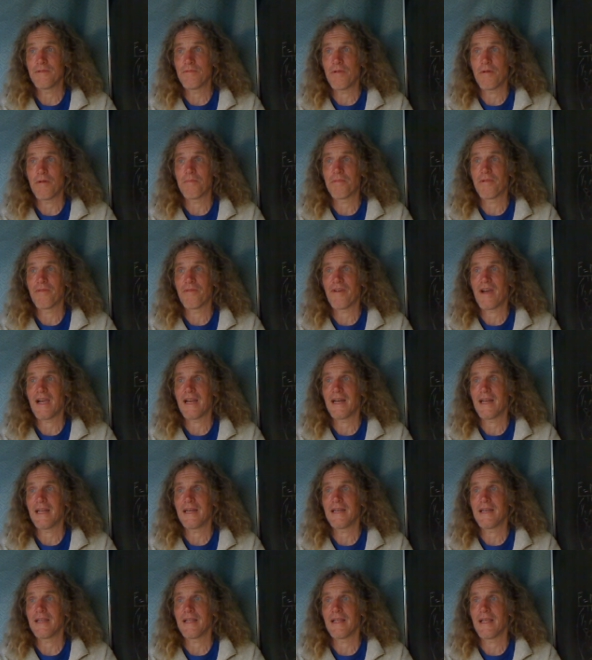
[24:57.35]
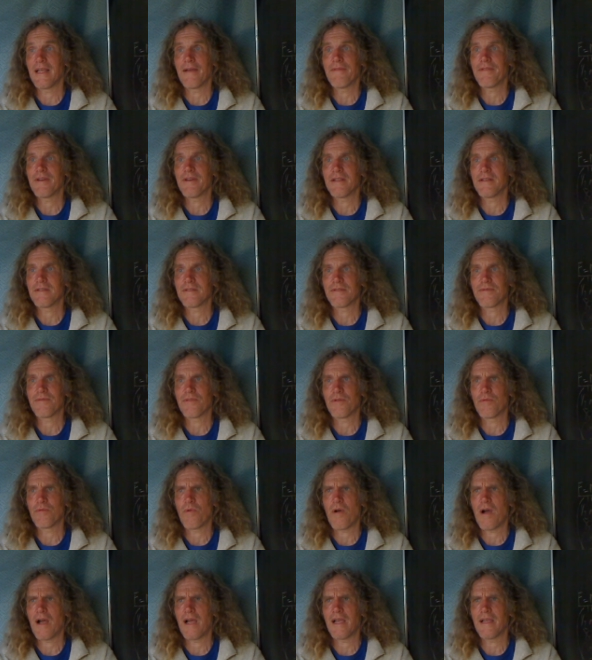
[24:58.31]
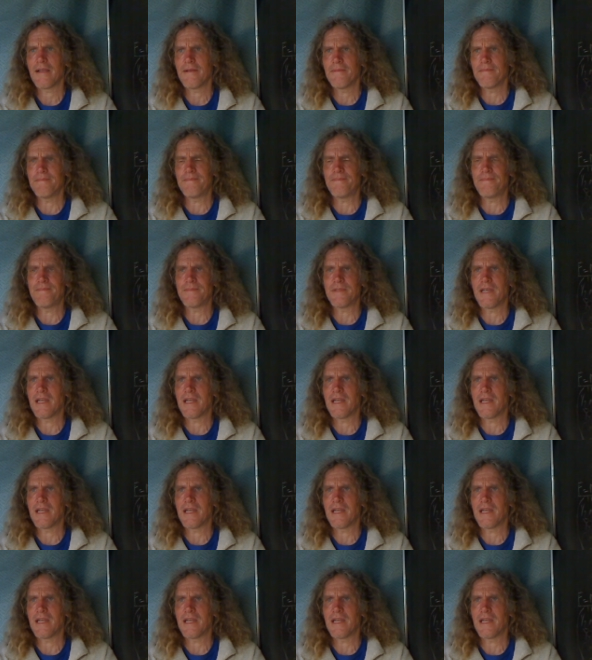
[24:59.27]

You won't provide any evidence for why